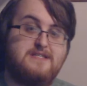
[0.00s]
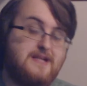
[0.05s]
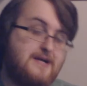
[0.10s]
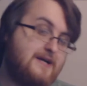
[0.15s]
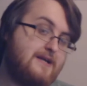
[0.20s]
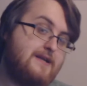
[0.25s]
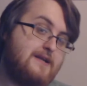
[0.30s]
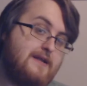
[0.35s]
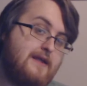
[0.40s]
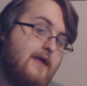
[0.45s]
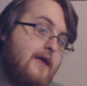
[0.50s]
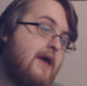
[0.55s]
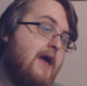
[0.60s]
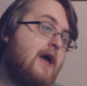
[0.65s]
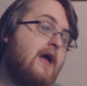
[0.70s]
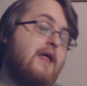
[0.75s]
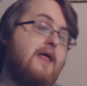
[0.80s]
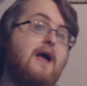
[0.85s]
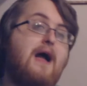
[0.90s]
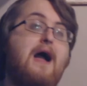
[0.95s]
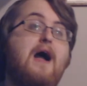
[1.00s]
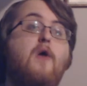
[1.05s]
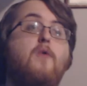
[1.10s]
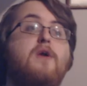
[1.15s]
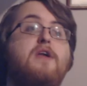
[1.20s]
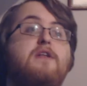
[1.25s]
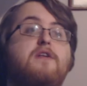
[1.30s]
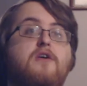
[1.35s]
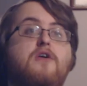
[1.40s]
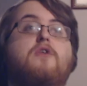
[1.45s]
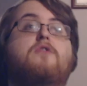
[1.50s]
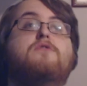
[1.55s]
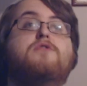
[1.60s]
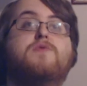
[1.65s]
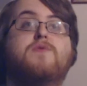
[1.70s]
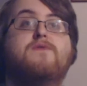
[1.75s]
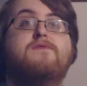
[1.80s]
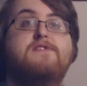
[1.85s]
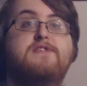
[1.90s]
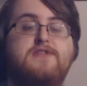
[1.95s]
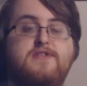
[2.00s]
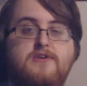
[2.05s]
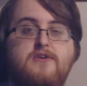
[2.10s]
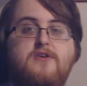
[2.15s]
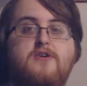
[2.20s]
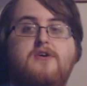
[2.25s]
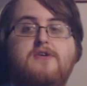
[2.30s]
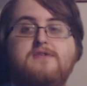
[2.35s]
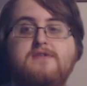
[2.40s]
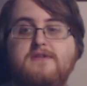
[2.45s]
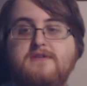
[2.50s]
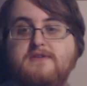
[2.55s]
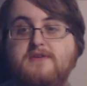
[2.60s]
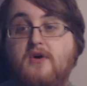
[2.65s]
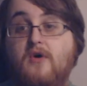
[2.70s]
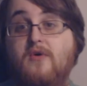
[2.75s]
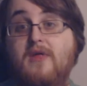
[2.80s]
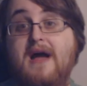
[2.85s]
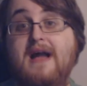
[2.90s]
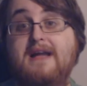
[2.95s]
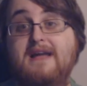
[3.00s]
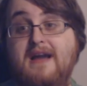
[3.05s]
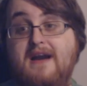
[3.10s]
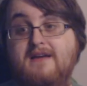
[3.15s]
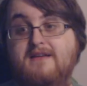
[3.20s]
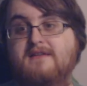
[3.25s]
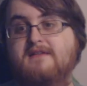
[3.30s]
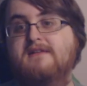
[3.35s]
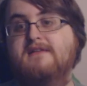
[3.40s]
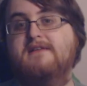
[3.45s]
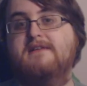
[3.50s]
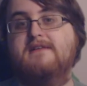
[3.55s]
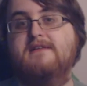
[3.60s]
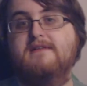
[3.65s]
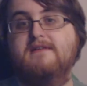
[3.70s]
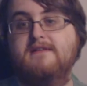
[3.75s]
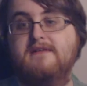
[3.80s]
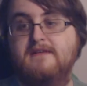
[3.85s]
slightly. How he knows River Song and all that kind of thing,